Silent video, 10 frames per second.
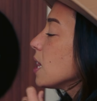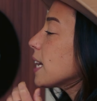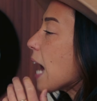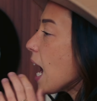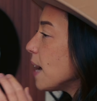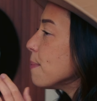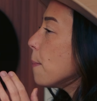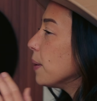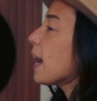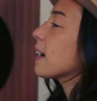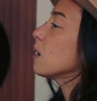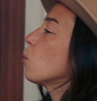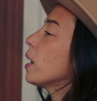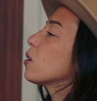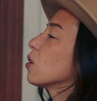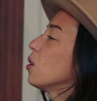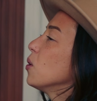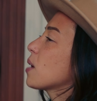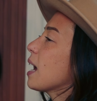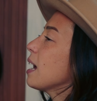Like I'm a black and white girl,
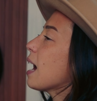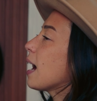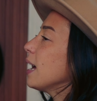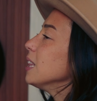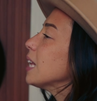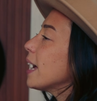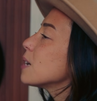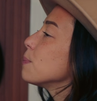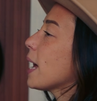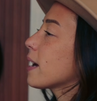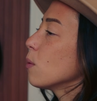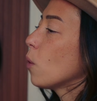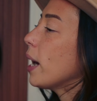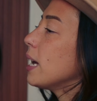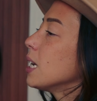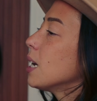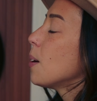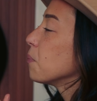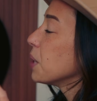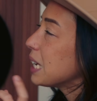okay? I like black and white.
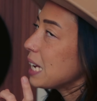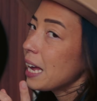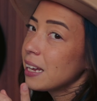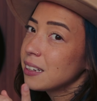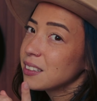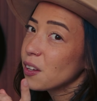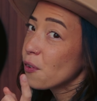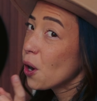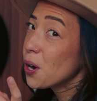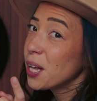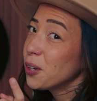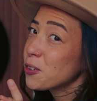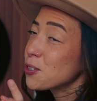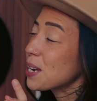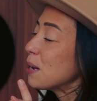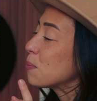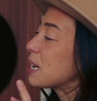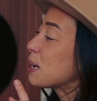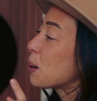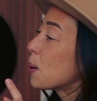But again, the fall colors are getting
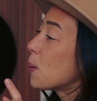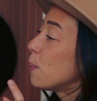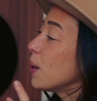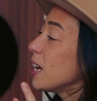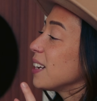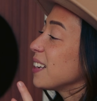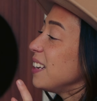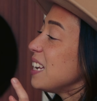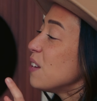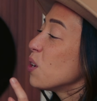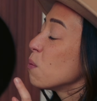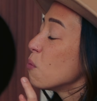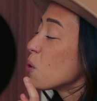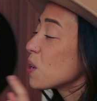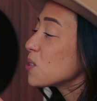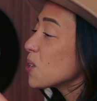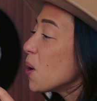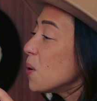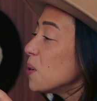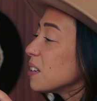me. But even more so,